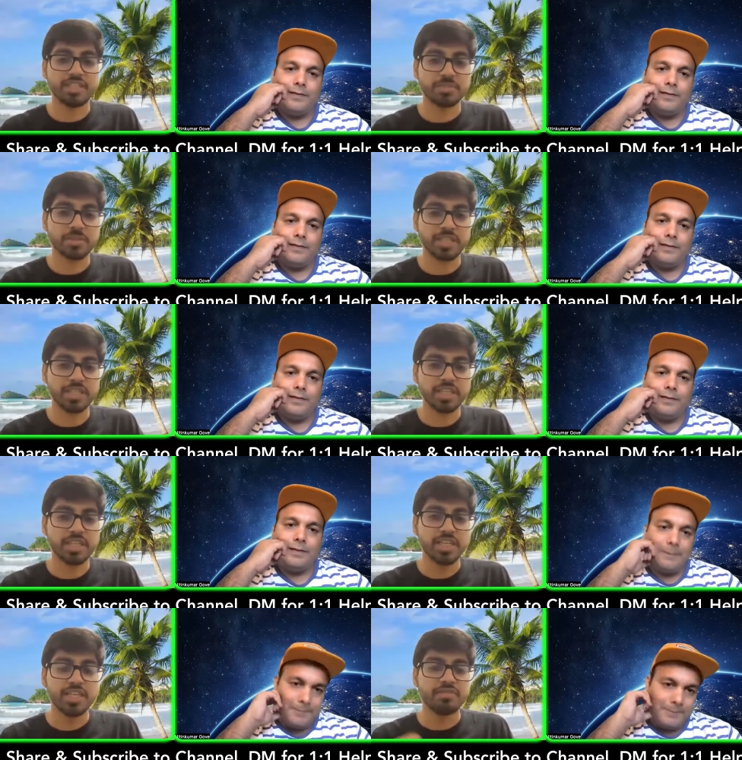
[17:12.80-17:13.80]
Speaker 1: less money,
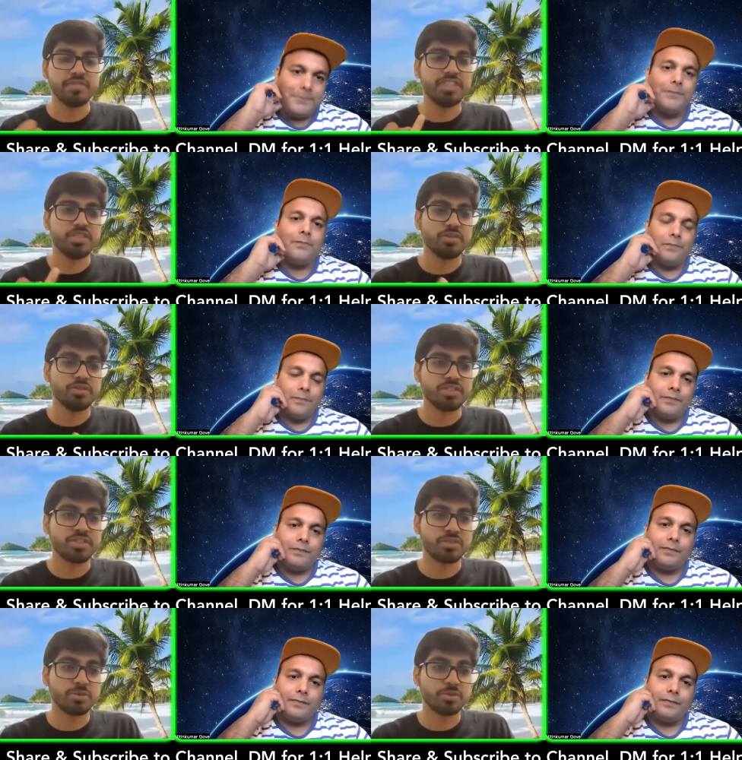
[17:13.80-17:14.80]
which
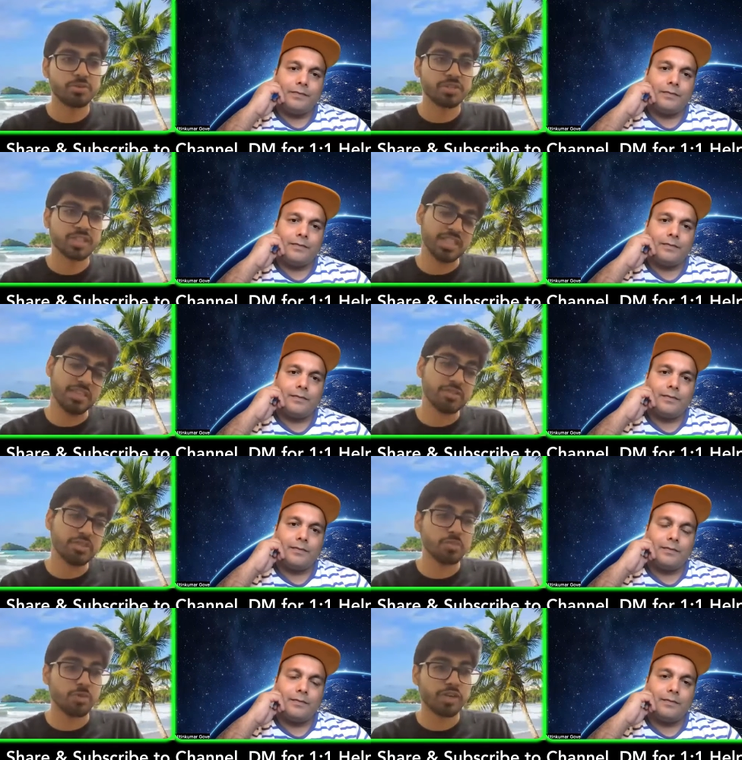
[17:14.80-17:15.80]
university
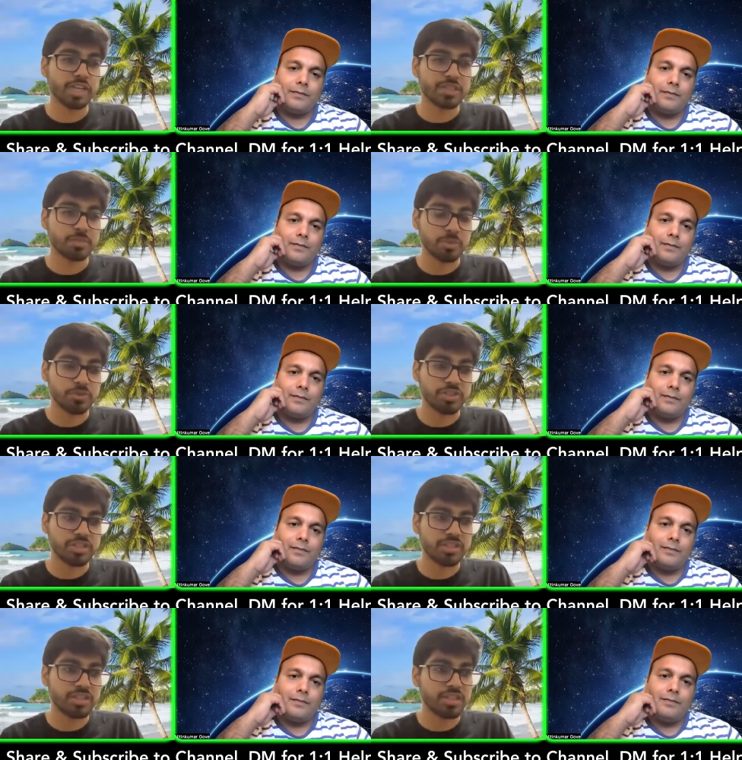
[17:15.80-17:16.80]
gives you more
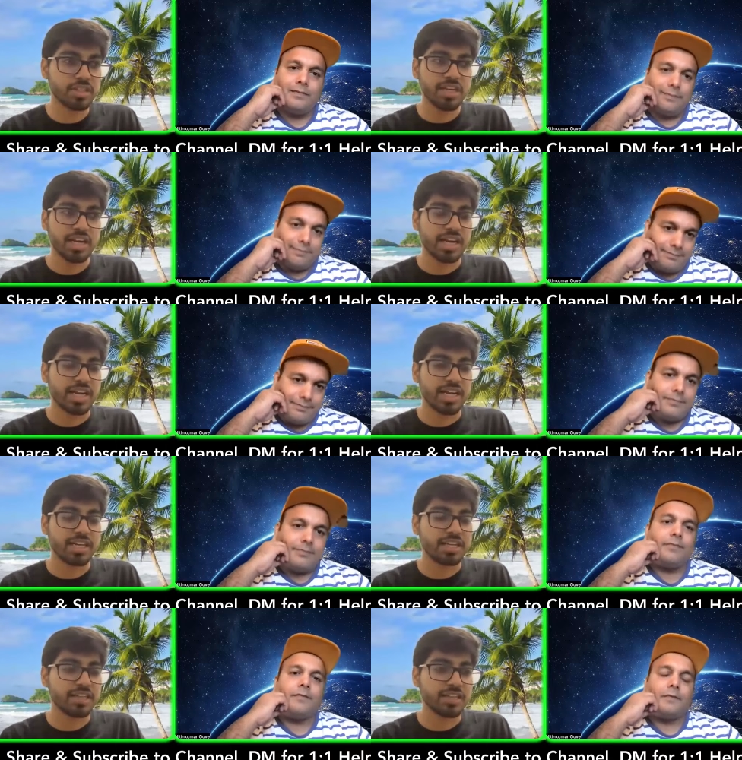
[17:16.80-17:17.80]
exposure,
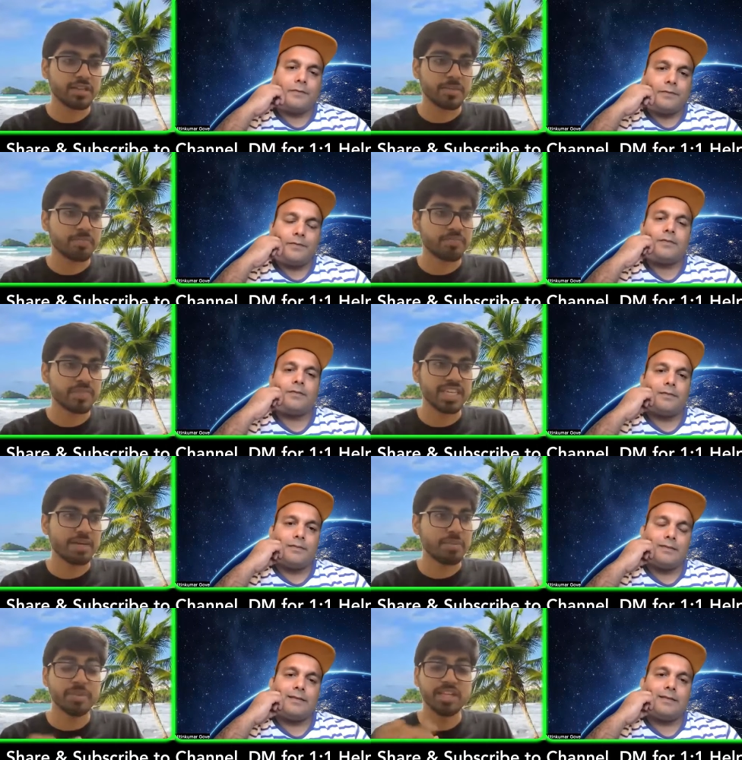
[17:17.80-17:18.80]
and uh,
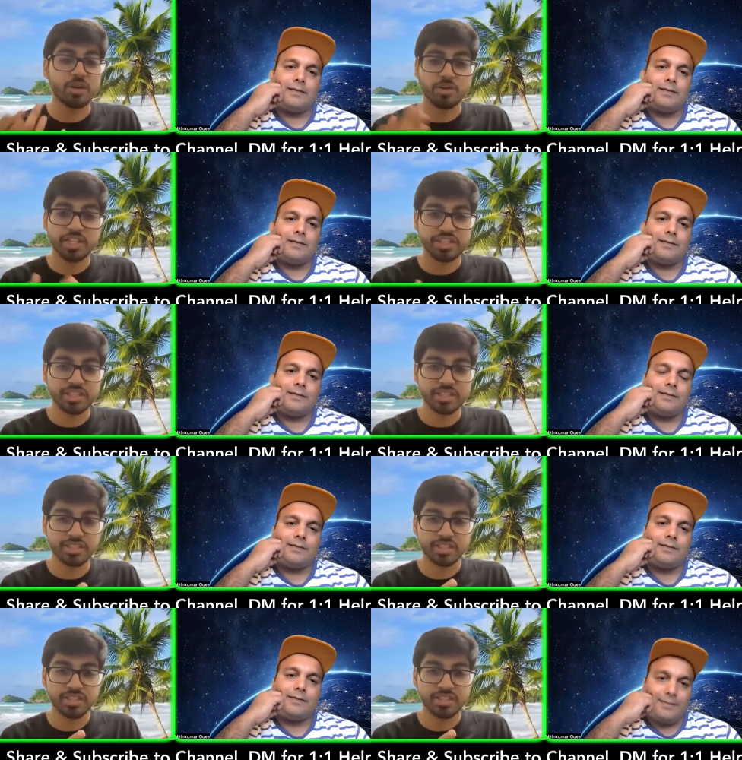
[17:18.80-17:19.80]
yeah, maybe the location.
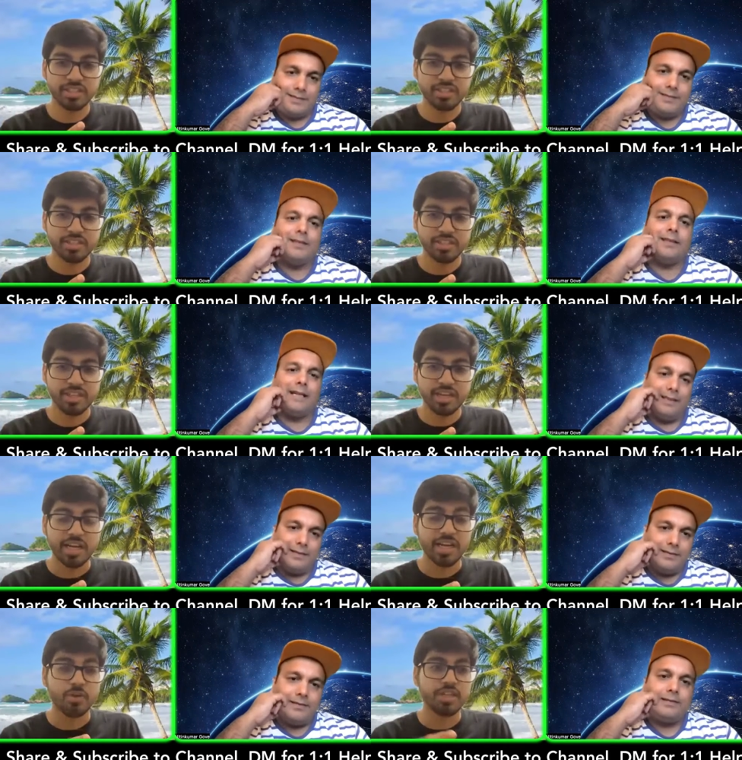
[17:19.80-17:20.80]
Right.
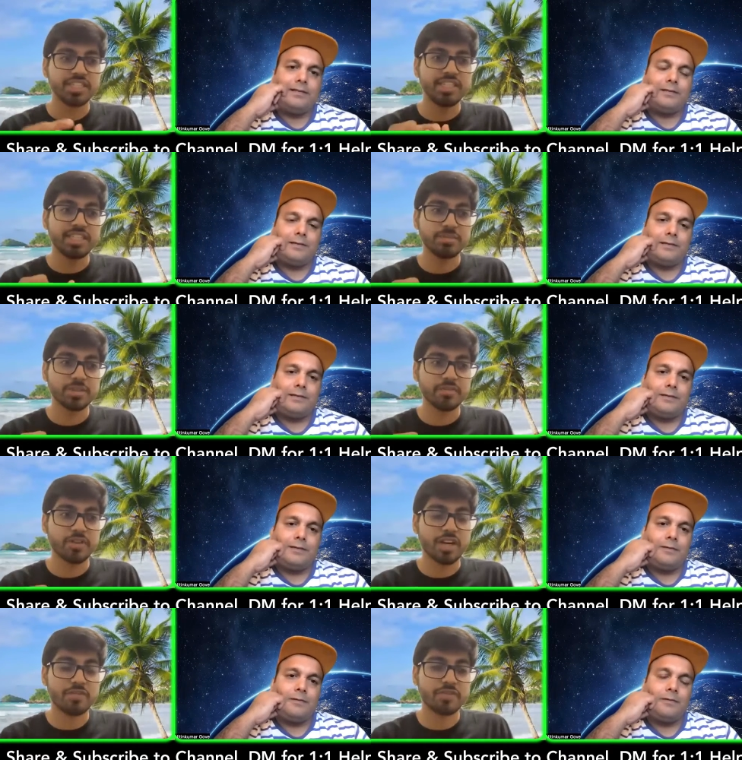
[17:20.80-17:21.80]
A location in terms of
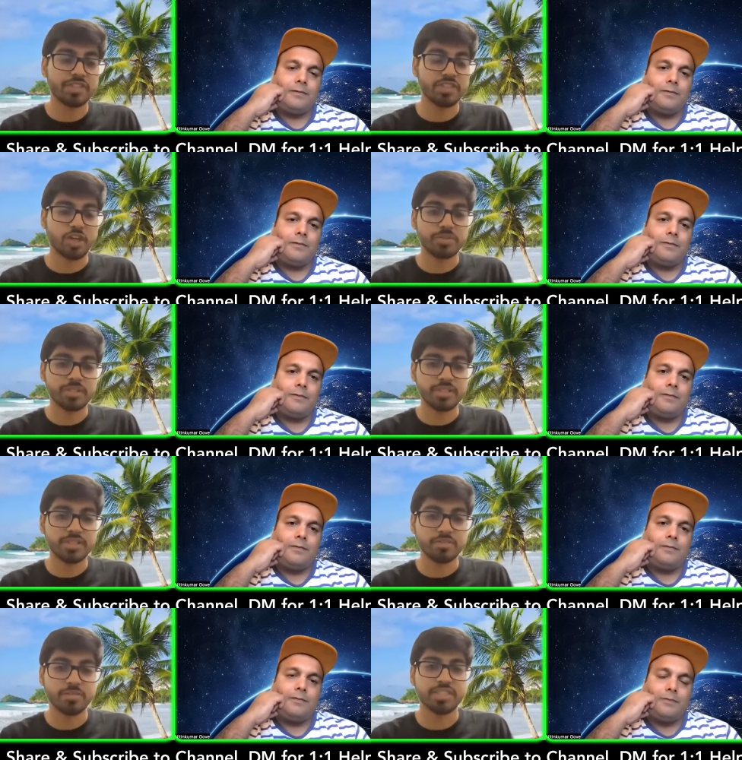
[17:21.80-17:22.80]
not for job
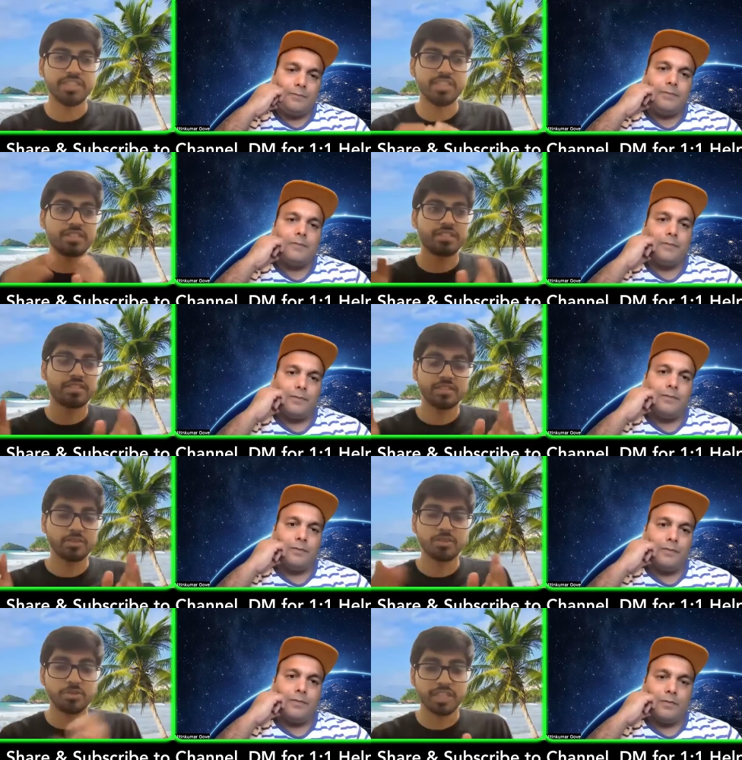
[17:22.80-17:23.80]
search, but just
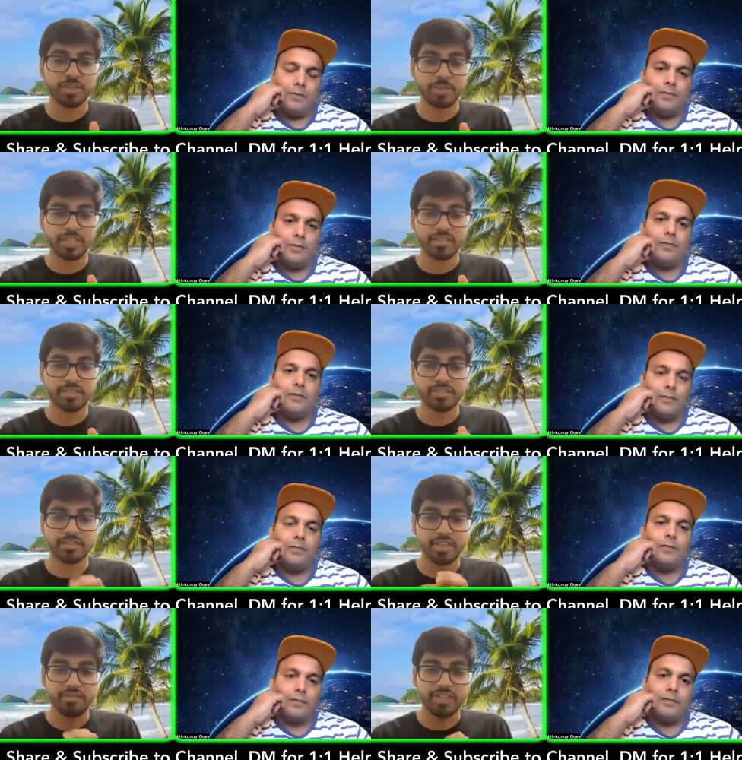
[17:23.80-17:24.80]
you know to
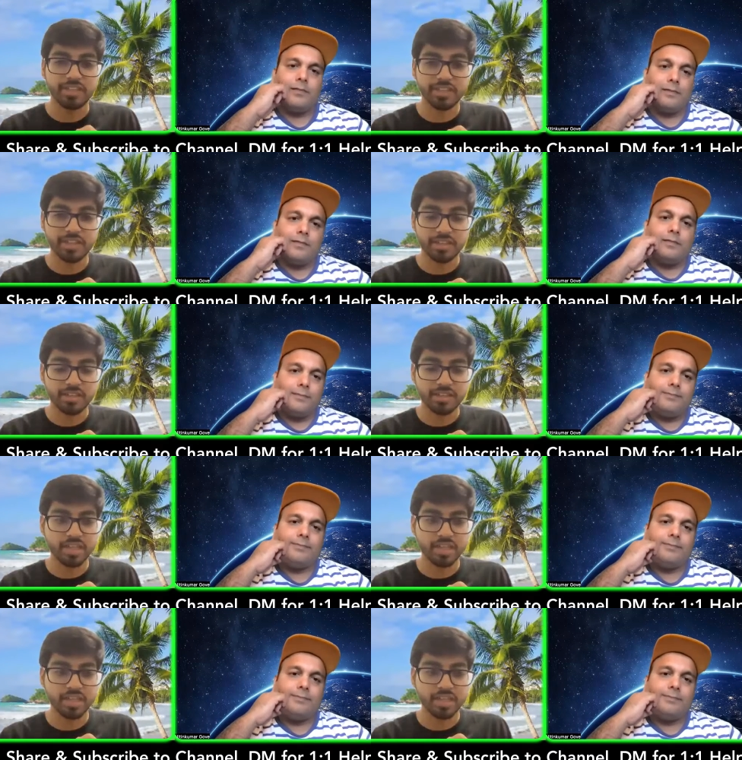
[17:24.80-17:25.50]
experience living there.